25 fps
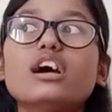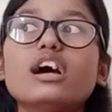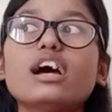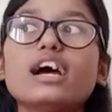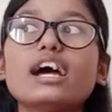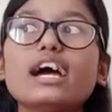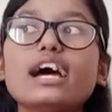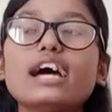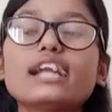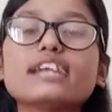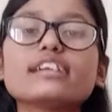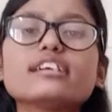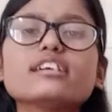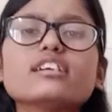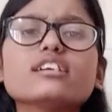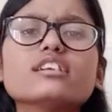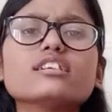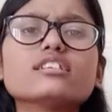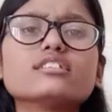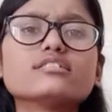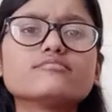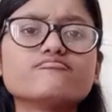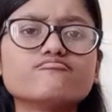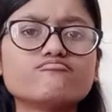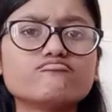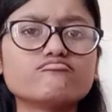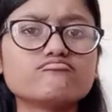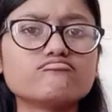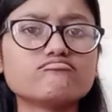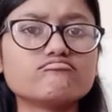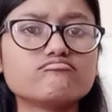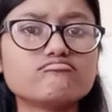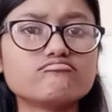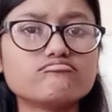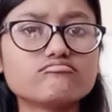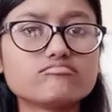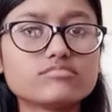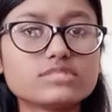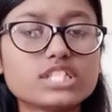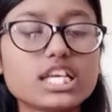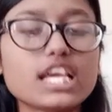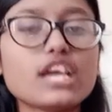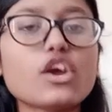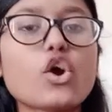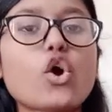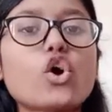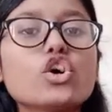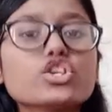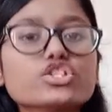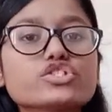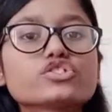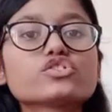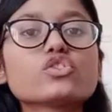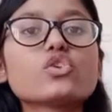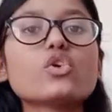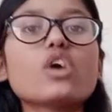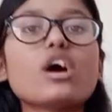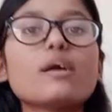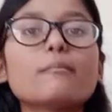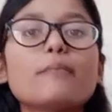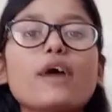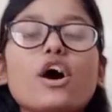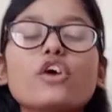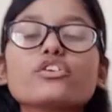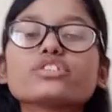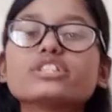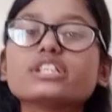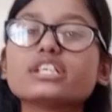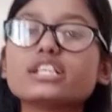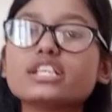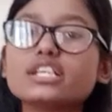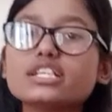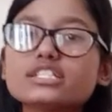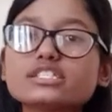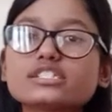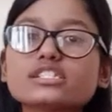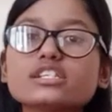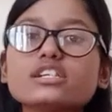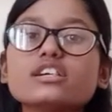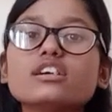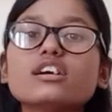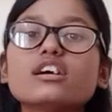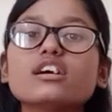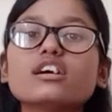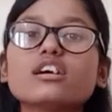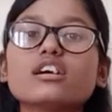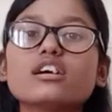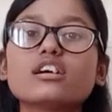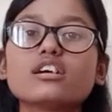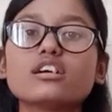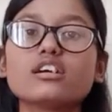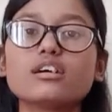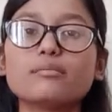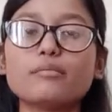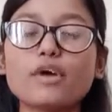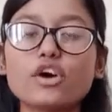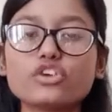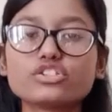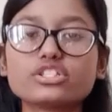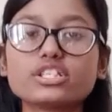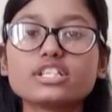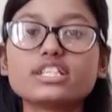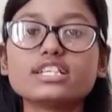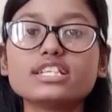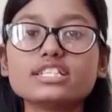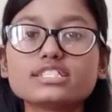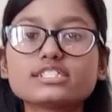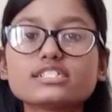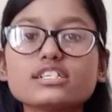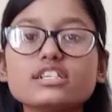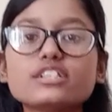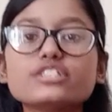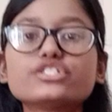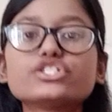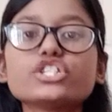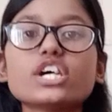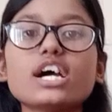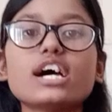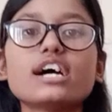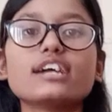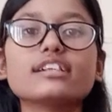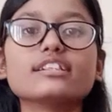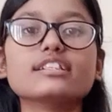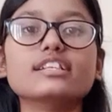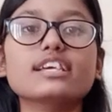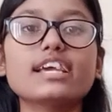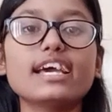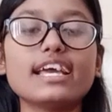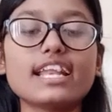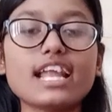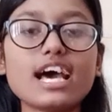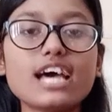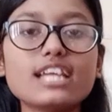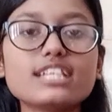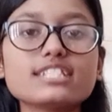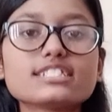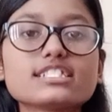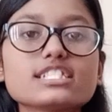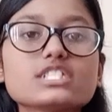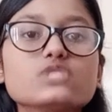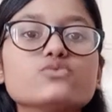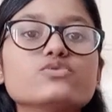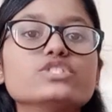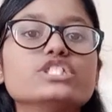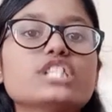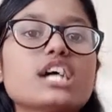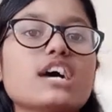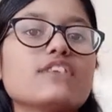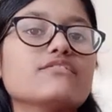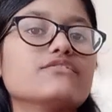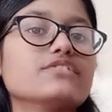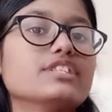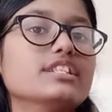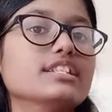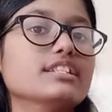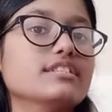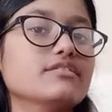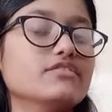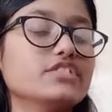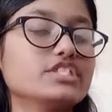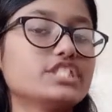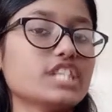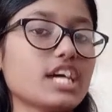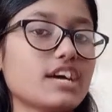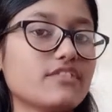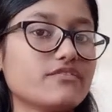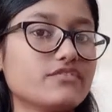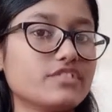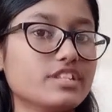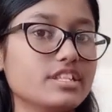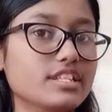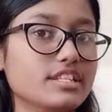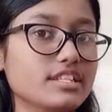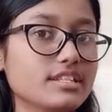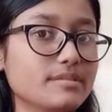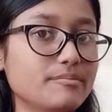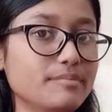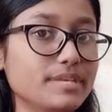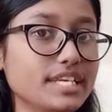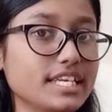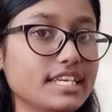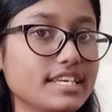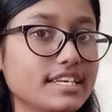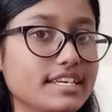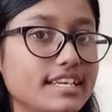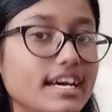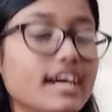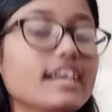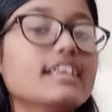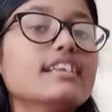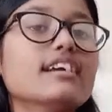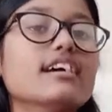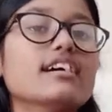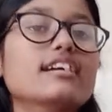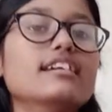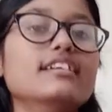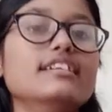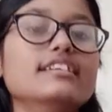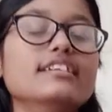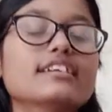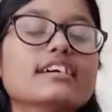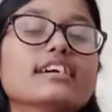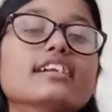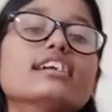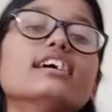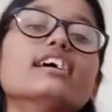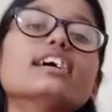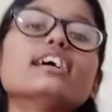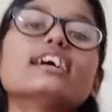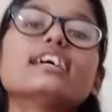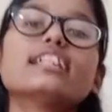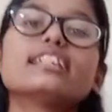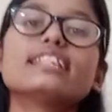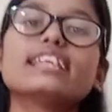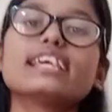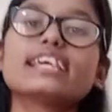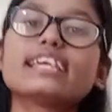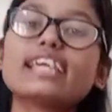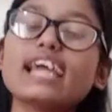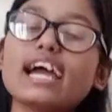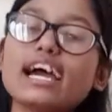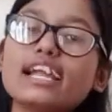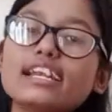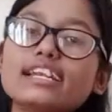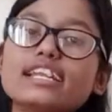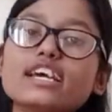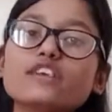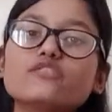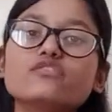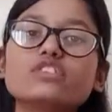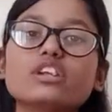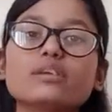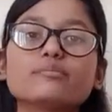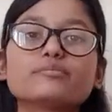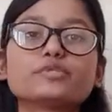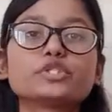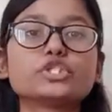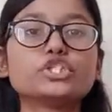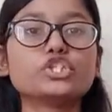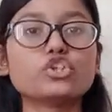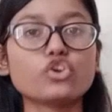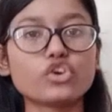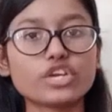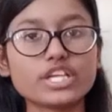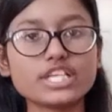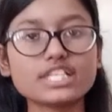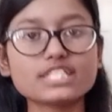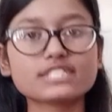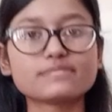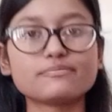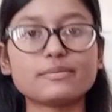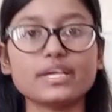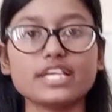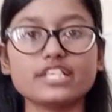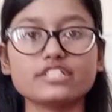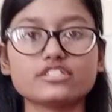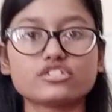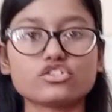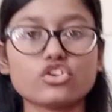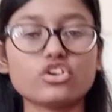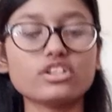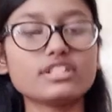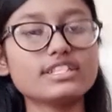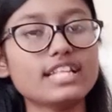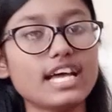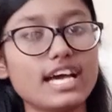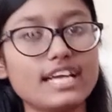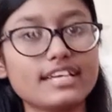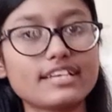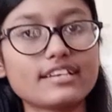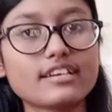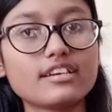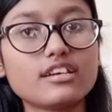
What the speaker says: and they also about the research and the analysis which have been done earlier. They can develop theories based on that.